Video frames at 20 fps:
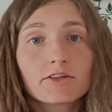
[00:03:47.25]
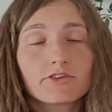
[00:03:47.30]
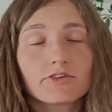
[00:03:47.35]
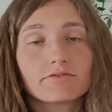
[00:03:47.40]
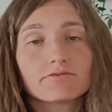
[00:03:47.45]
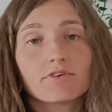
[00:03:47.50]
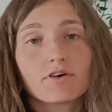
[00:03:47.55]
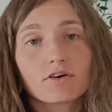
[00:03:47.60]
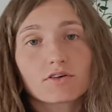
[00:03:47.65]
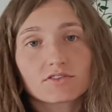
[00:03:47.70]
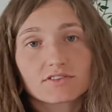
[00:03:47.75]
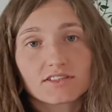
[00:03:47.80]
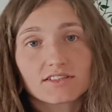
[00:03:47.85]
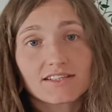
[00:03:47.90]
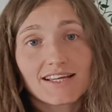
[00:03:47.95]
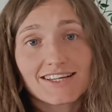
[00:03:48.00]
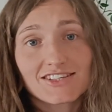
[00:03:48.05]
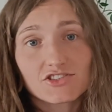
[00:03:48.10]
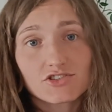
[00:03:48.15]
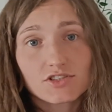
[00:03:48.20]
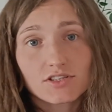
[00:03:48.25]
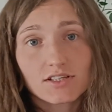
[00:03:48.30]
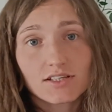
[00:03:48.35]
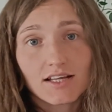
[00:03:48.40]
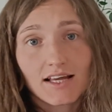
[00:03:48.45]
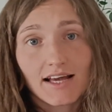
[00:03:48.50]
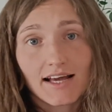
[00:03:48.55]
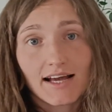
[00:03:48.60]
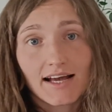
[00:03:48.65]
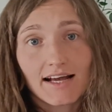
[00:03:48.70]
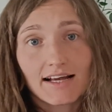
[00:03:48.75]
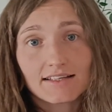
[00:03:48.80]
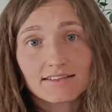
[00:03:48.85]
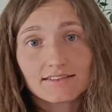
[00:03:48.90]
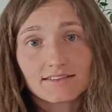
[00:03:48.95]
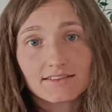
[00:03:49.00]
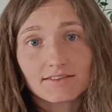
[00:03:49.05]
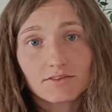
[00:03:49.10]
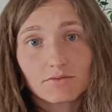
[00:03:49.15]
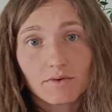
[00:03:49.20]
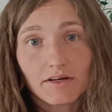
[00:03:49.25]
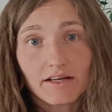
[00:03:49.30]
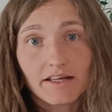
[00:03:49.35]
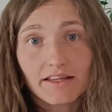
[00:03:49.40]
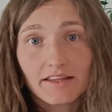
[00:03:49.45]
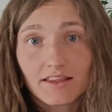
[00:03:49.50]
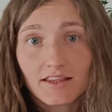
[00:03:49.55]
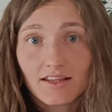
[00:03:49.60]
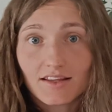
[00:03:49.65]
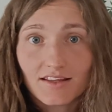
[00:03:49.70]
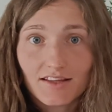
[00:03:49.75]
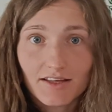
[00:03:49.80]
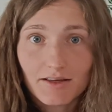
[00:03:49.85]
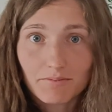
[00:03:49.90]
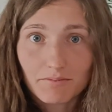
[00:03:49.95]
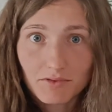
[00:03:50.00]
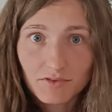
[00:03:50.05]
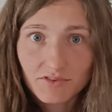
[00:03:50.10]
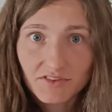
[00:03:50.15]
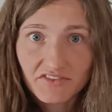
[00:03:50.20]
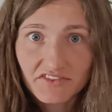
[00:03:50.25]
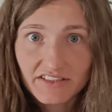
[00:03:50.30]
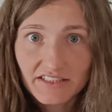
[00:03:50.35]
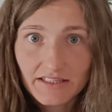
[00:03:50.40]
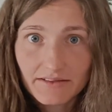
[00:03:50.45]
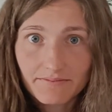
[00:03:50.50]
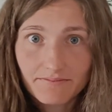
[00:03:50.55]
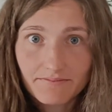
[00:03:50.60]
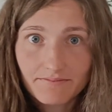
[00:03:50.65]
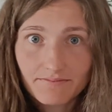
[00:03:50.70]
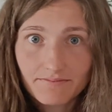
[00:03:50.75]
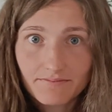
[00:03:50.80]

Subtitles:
to focus attention and with impulsivity.